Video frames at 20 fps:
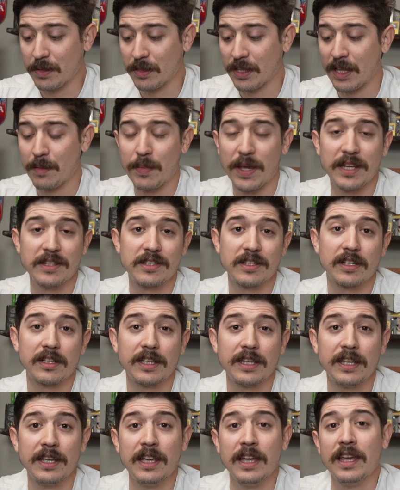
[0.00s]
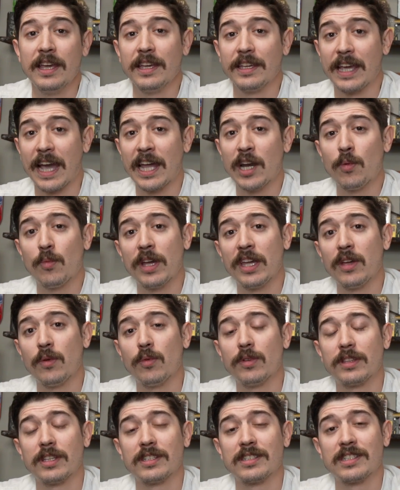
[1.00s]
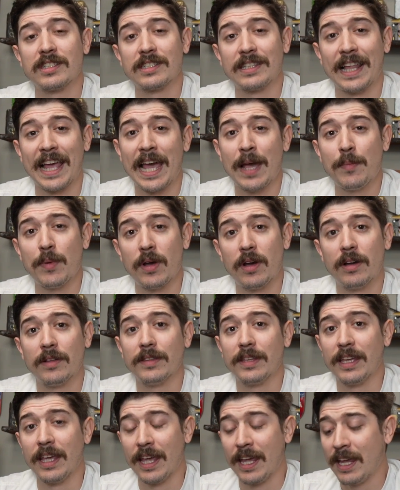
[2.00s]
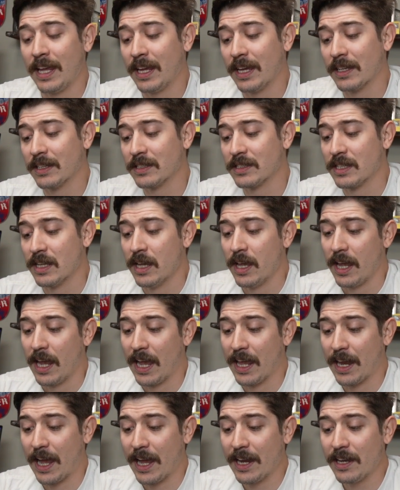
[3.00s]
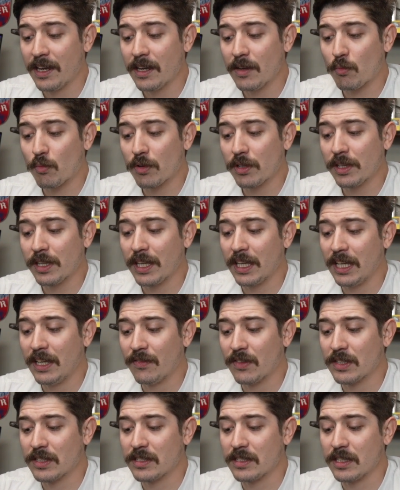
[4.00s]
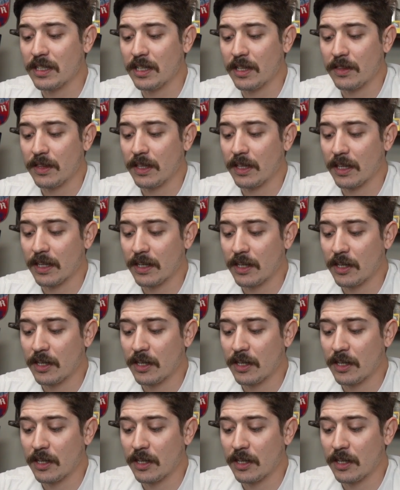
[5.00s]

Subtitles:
They basically got away with a slap on the hands, and I didn't really even see anything in